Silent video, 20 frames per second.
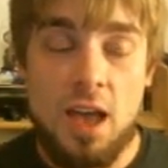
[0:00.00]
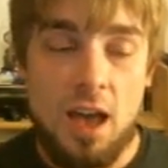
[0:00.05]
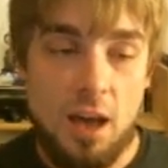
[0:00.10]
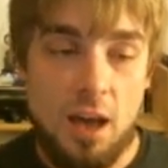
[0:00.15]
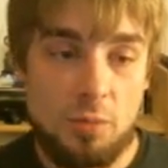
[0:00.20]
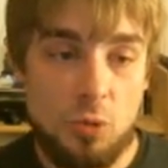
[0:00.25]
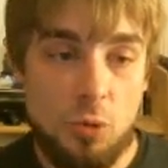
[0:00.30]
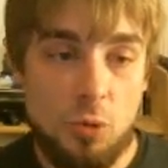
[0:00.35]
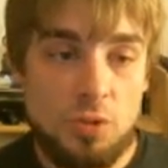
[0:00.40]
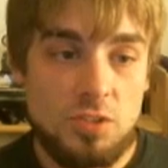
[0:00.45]

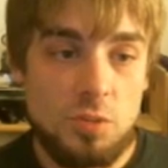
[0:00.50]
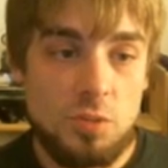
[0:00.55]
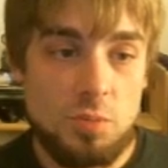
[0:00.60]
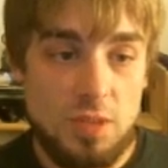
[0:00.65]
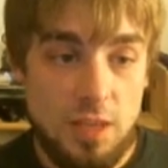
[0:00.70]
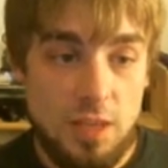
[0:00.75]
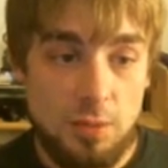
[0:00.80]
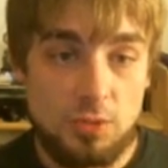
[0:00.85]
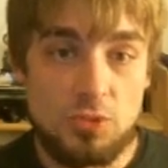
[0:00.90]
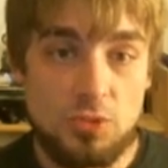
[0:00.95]
I'm going to
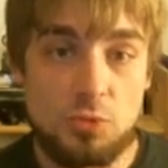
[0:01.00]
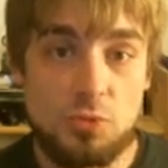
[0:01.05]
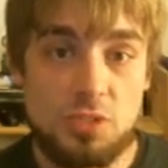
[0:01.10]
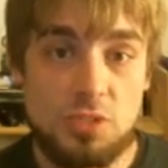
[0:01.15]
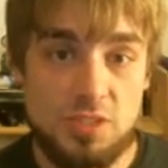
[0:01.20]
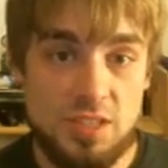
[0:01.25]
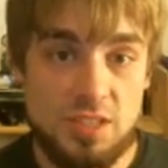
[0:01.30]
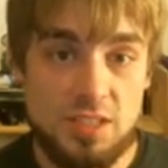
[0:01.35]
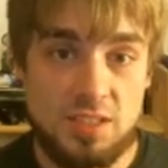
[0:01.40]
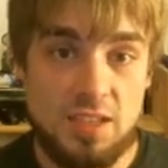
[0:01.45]
be able to
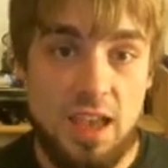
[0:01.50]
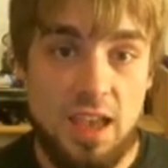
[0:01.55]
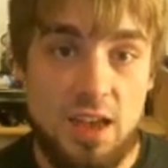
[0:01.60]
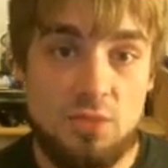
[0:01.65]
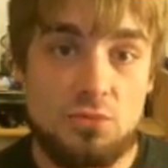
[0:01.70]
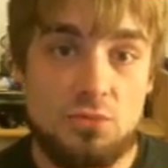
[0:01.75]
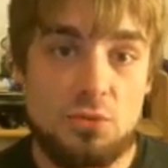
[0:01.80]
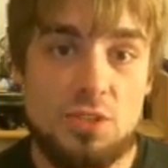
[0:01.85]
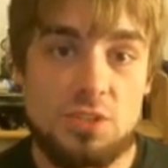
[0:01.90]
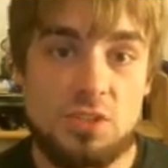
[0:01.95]
resist
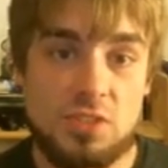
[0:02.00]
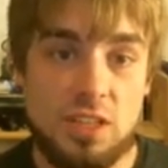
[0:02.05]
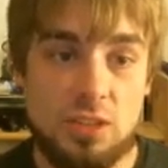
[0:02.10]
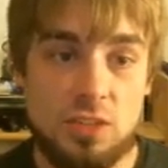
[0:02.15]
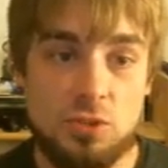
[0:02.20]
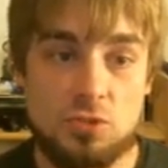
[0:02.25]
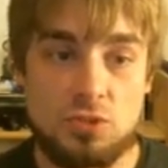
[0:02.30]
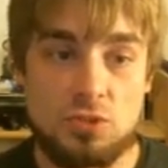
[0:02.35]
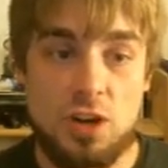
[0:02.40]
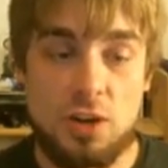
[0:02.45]
every
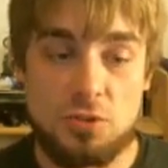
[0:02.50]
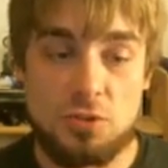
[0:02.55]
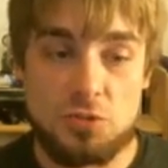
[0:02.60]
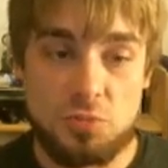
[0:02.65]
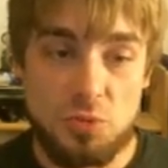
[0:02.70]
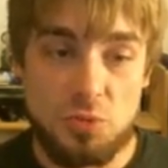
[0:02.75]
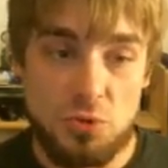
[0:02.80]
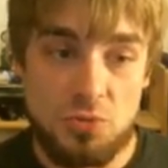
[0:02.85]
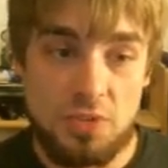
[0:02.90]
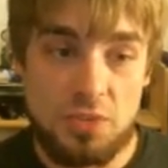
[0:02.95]
single charge
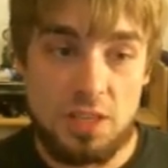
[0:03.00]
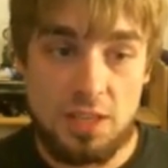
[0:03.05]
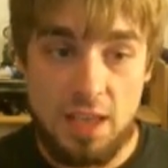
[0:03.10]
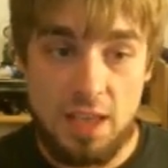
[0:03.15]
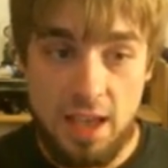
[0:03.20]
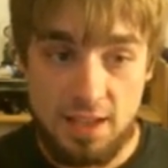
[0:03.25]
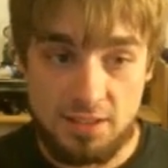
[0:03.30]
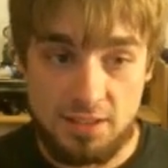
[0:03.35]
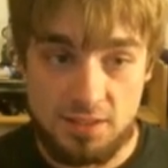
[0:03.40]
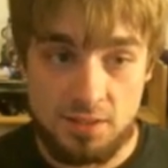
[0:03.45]
move he
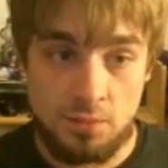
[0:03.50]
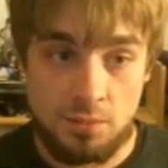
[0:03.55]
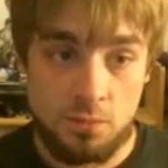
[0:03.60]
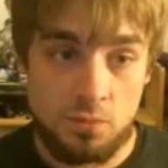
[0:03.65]
has